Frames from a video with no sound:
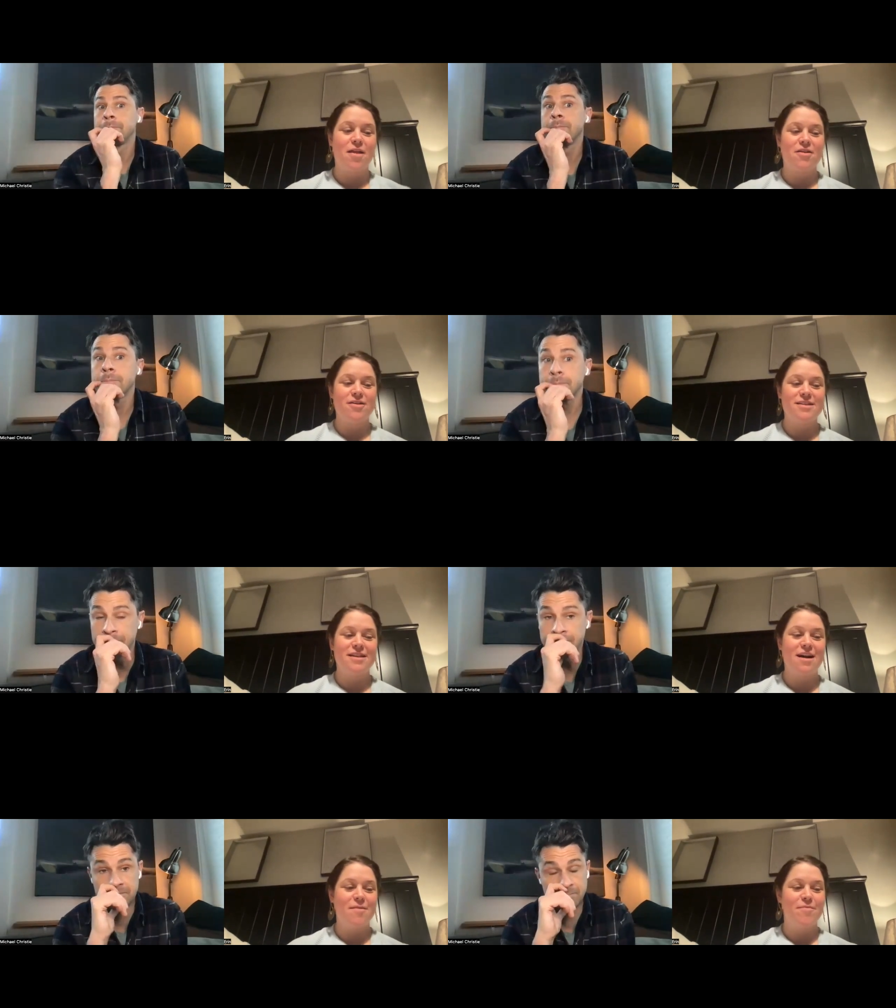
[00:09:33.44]
Speaker 1: authors
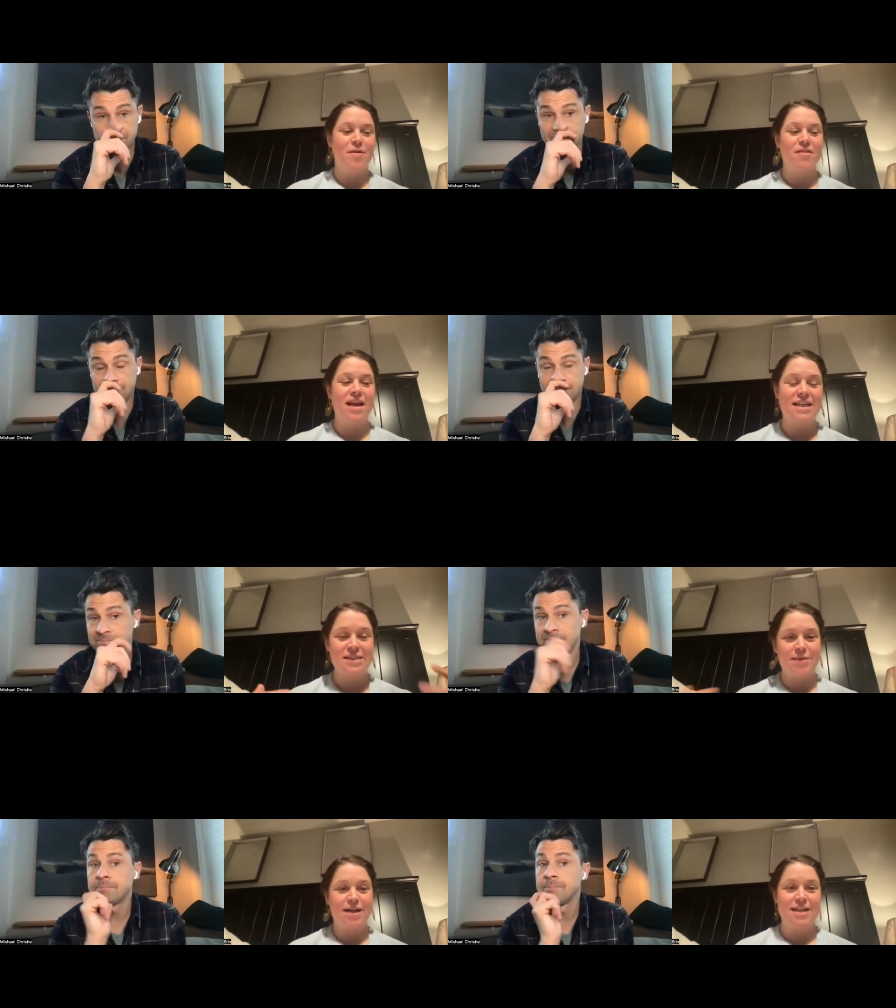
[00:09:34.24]
um, on that
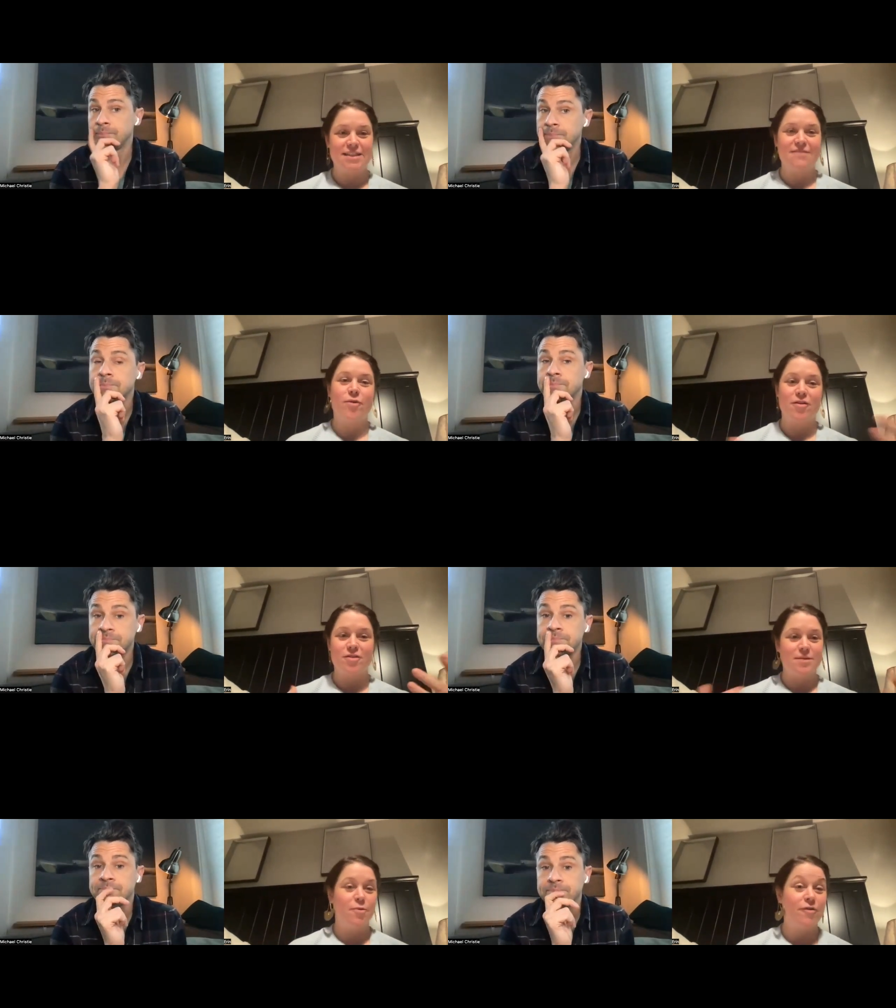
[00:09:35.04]
experience of whether
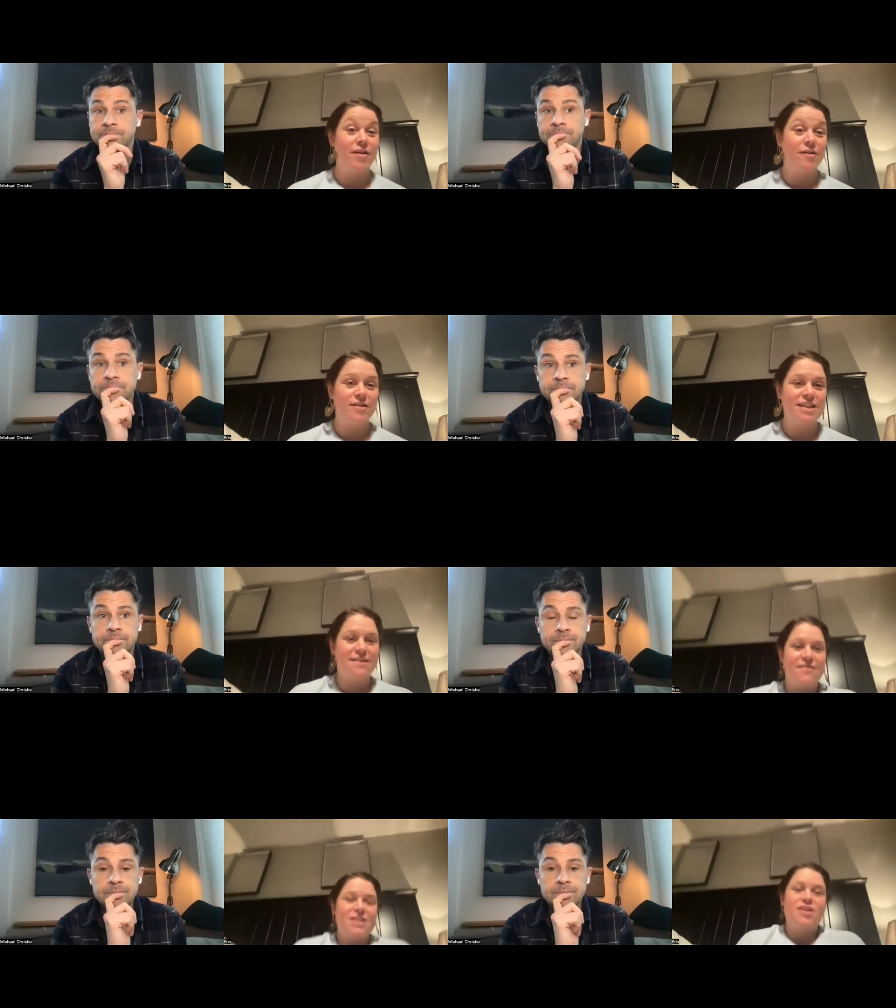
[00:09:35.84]
it's a movie or a
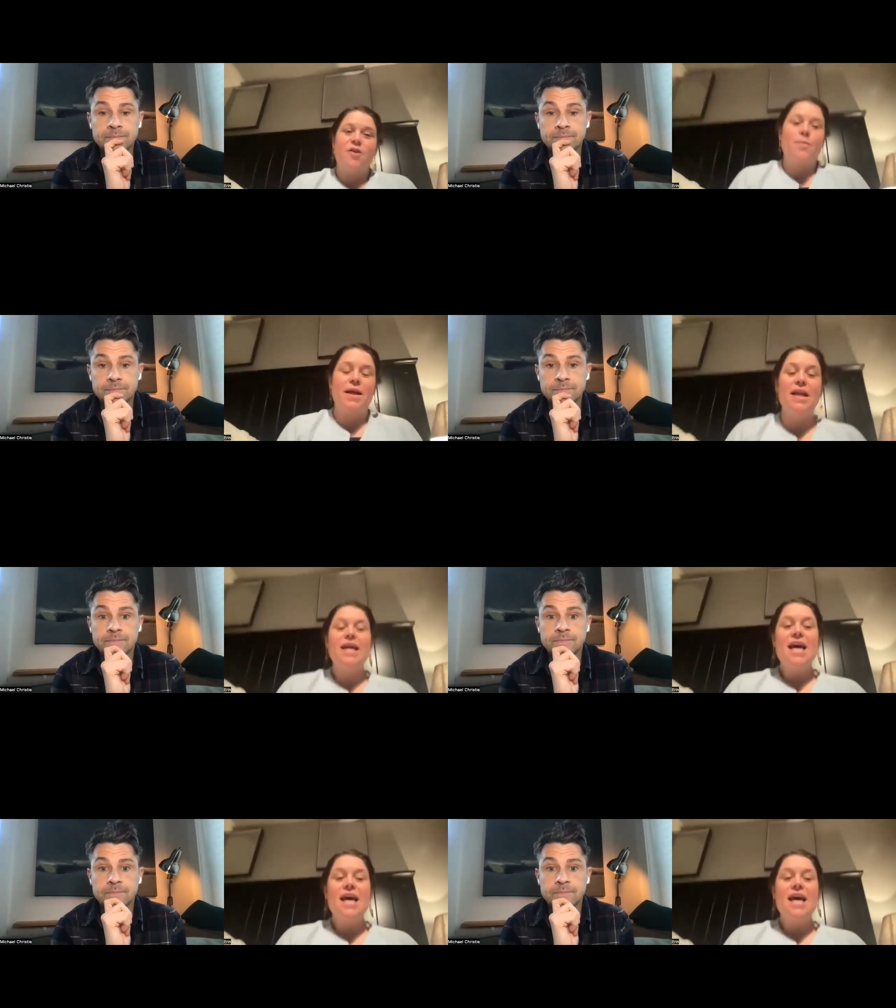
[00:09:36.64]
tv show but